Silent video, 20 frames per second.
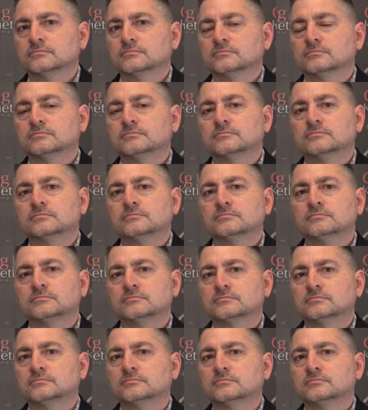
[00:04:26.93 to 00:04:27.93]

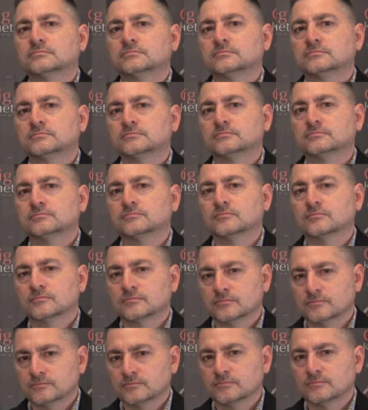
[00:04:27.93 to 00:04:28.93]

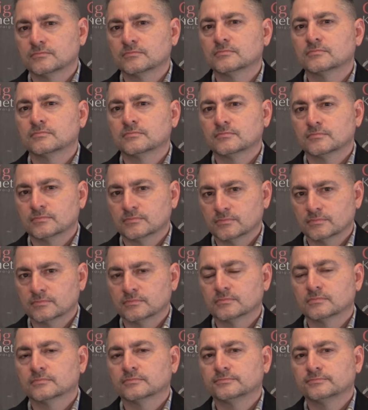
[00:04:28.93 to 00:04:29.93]

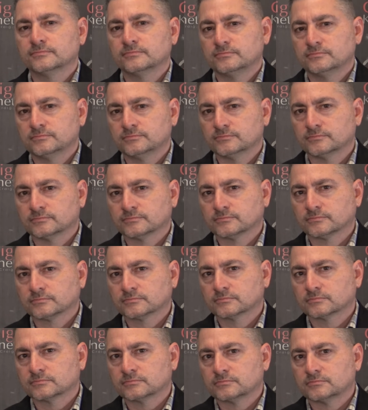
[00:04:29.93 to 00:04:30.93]

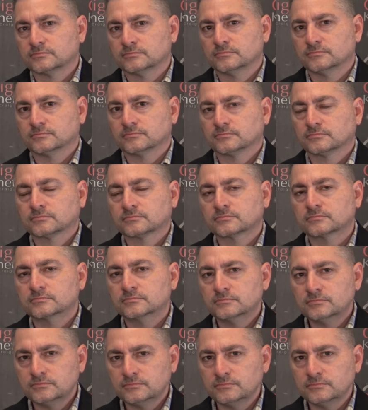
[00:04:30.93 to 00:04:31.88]
(silent)